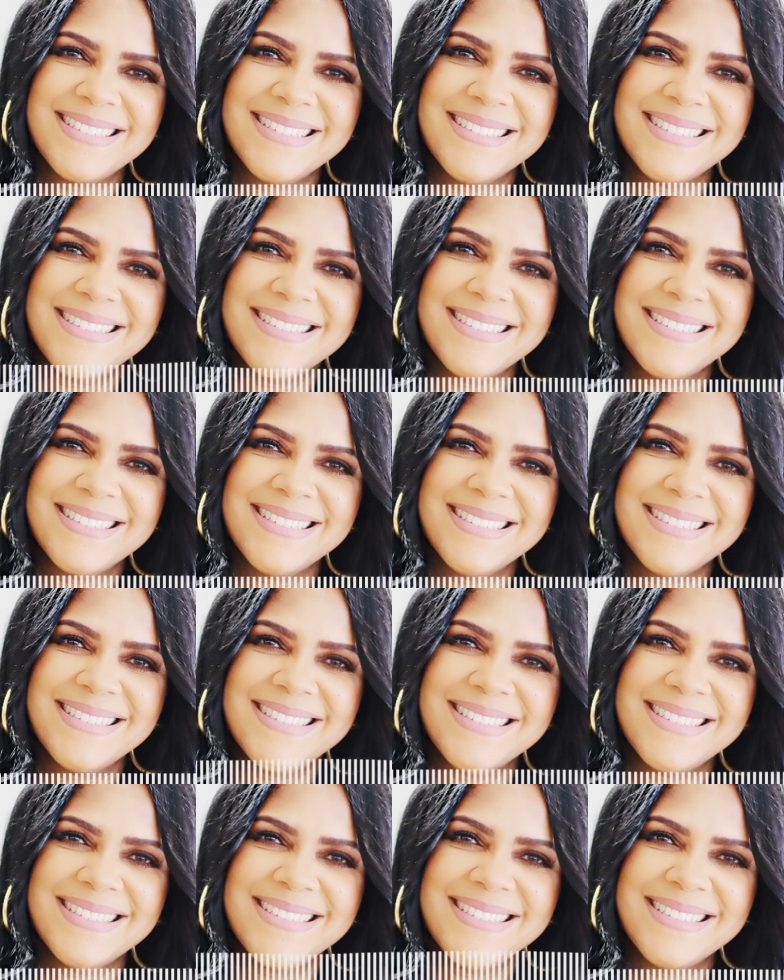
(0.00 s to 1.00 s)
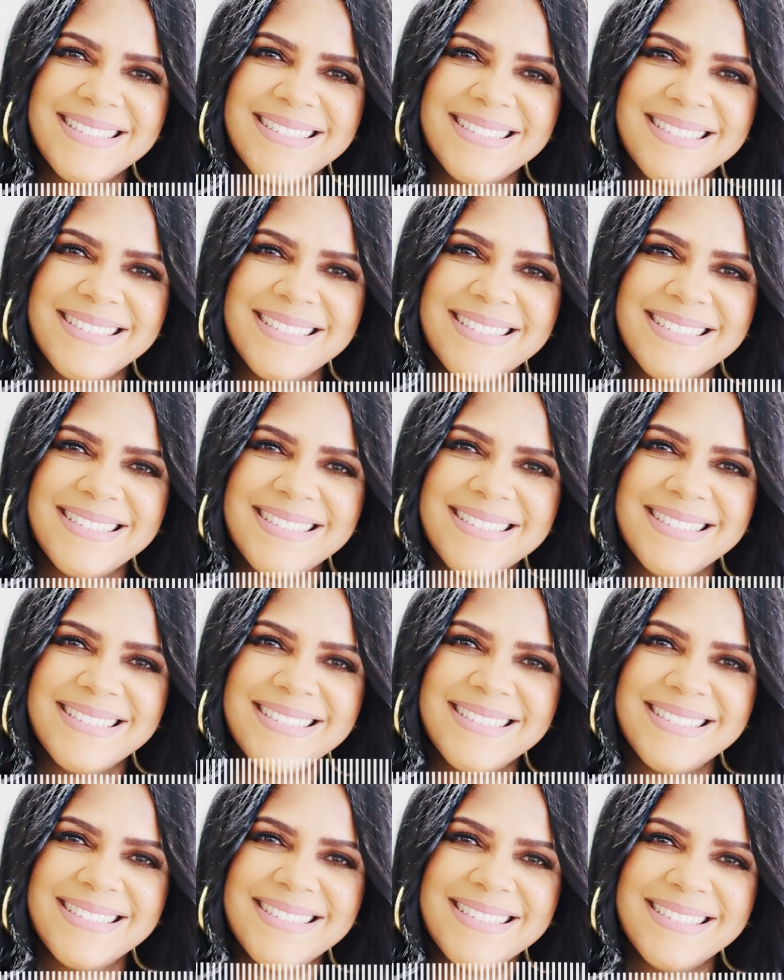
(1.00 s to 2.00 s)
feel financially stuck. But
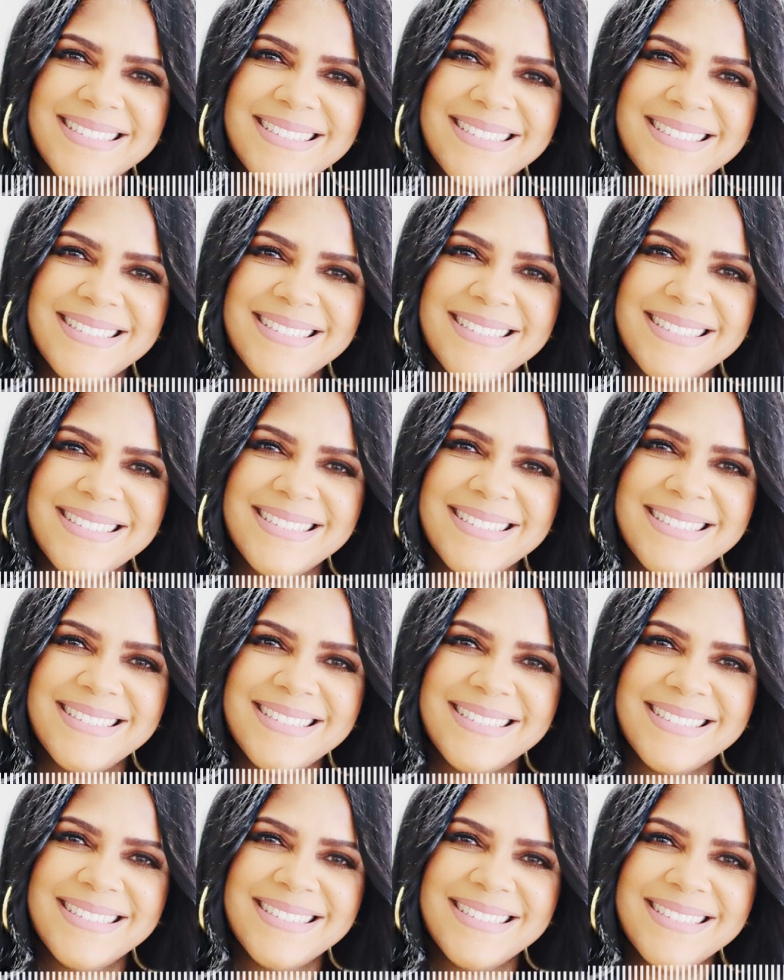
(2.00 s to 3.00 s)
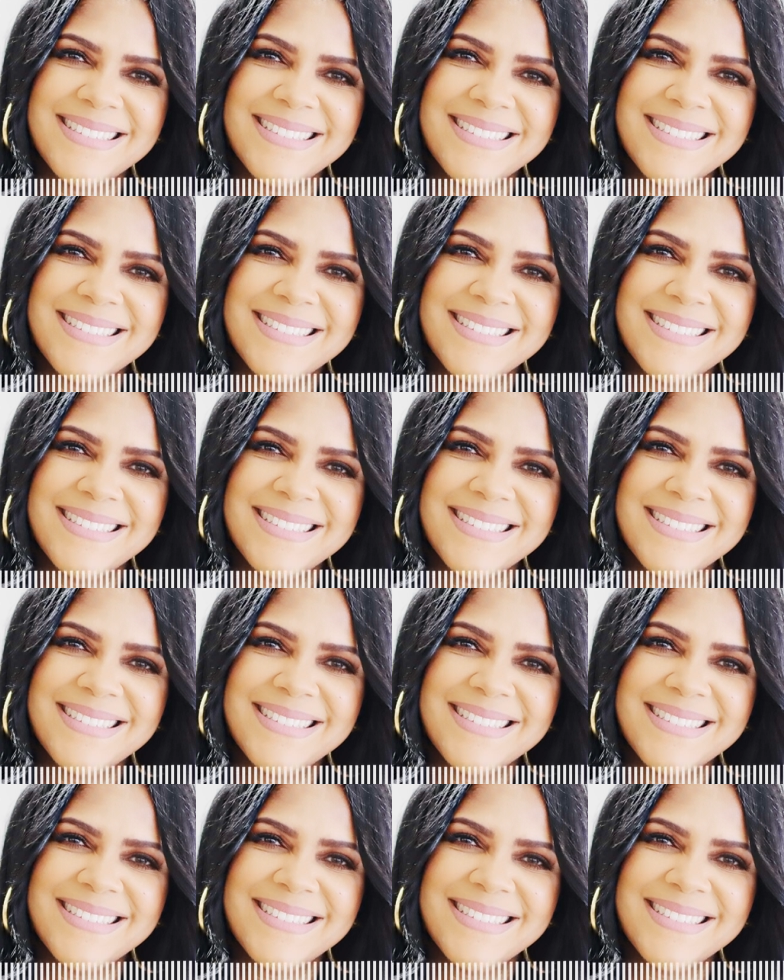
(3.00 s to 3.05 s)
there, the other side of it is